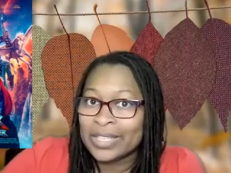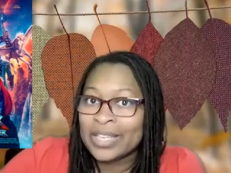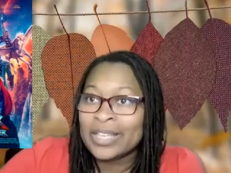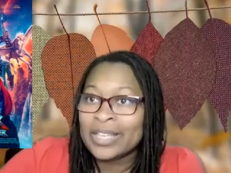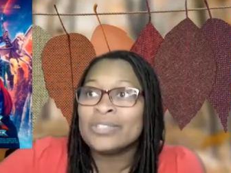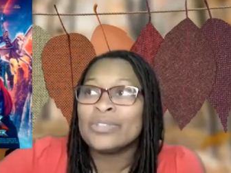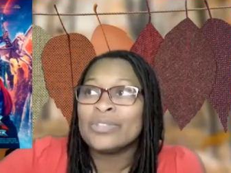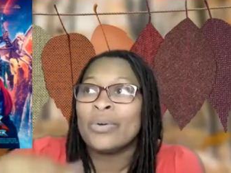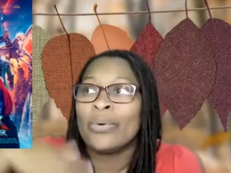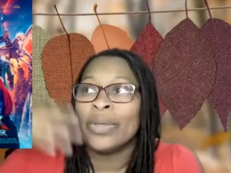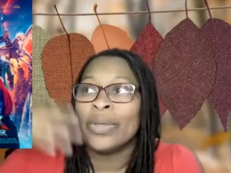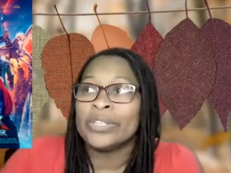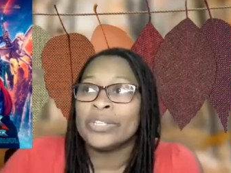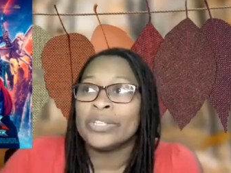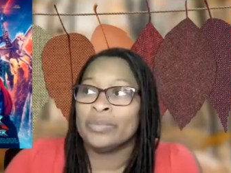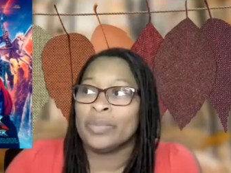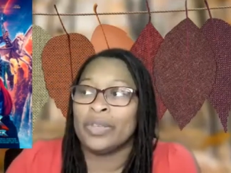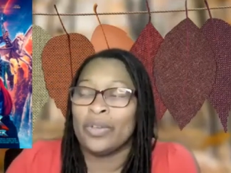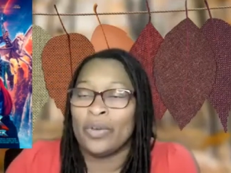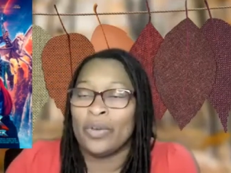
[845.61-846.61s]
It's going to
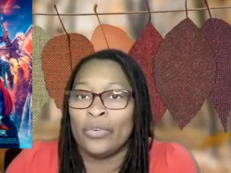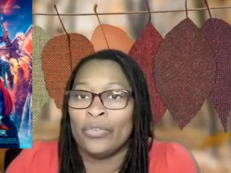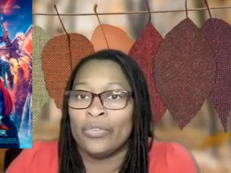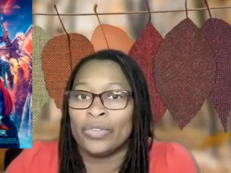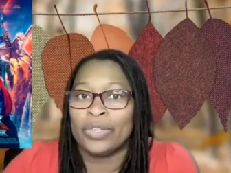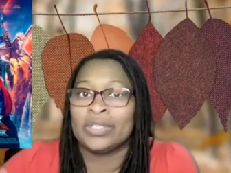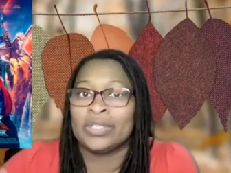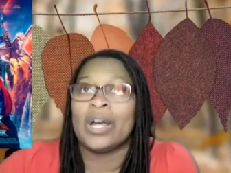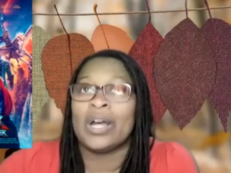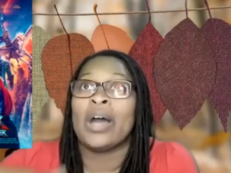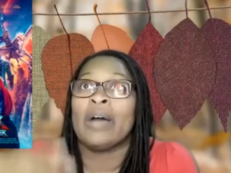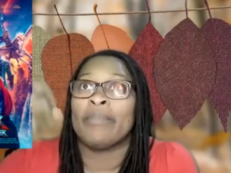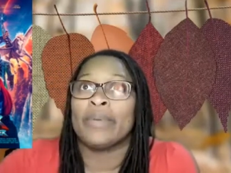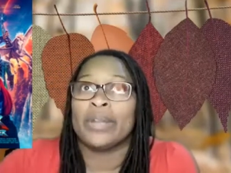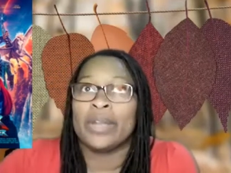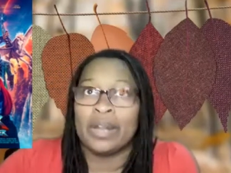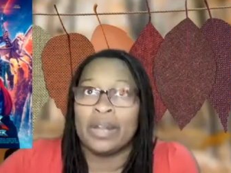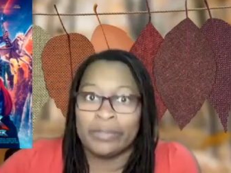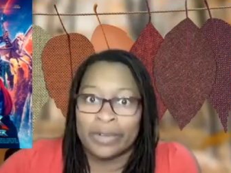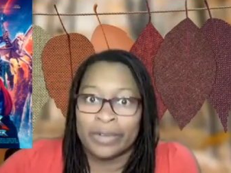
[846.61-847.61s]
be over the top
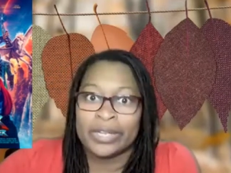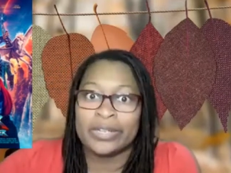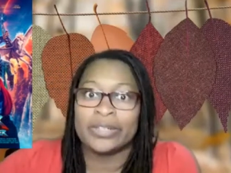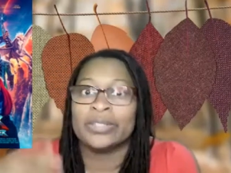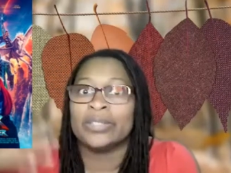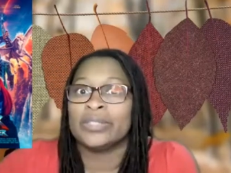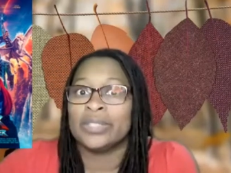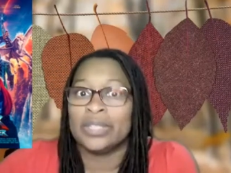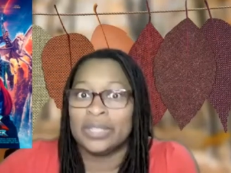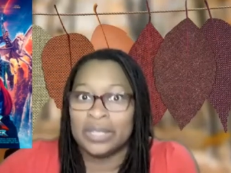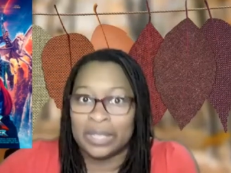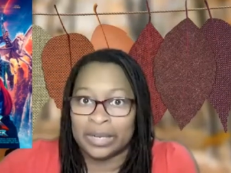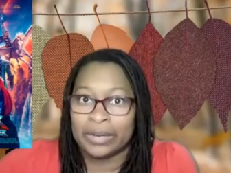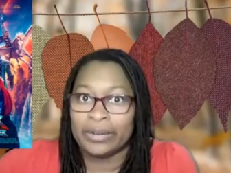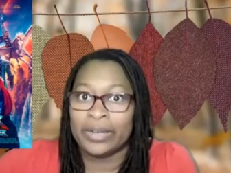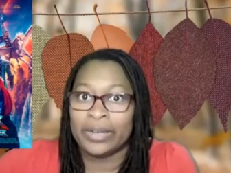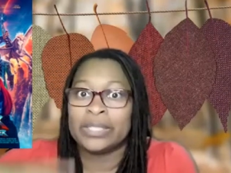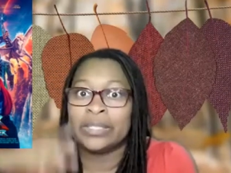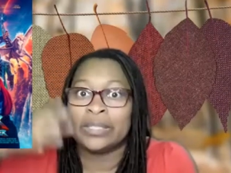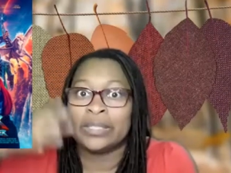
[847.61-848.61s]
and outrageous and
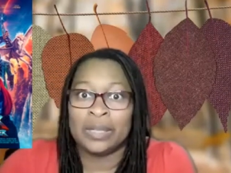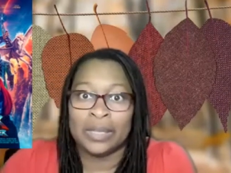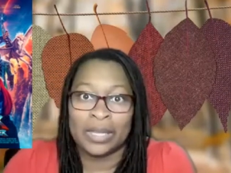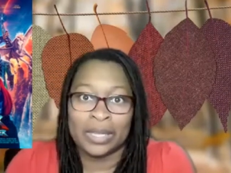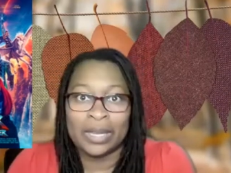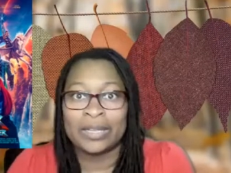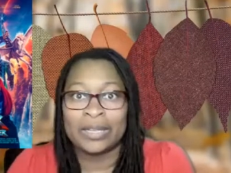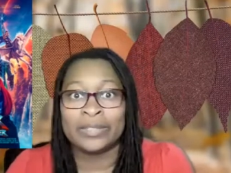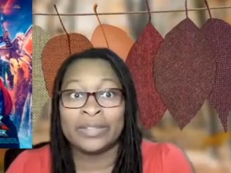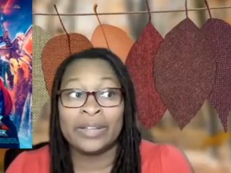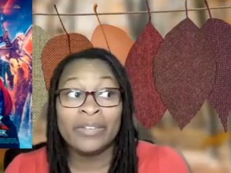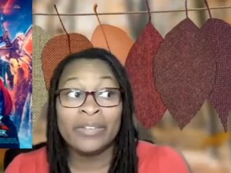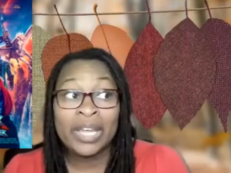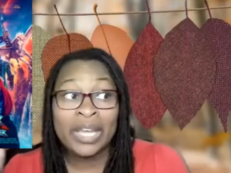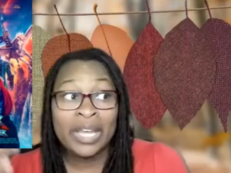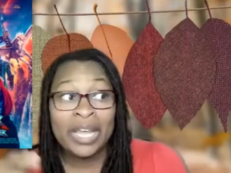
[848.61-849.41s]
hilarious and all that kind of stuff.